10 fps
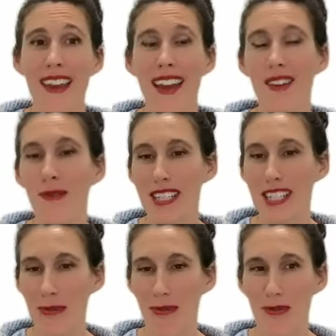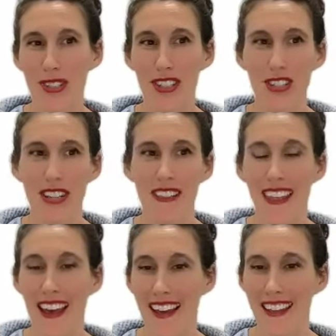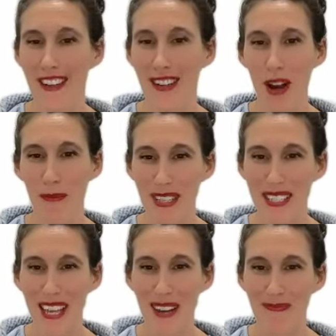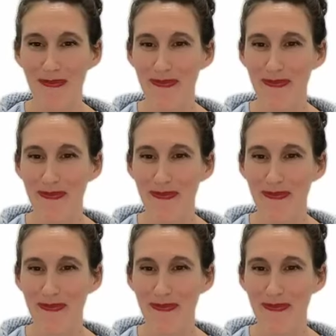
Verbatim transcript: and what type of physician that you're hoping to get?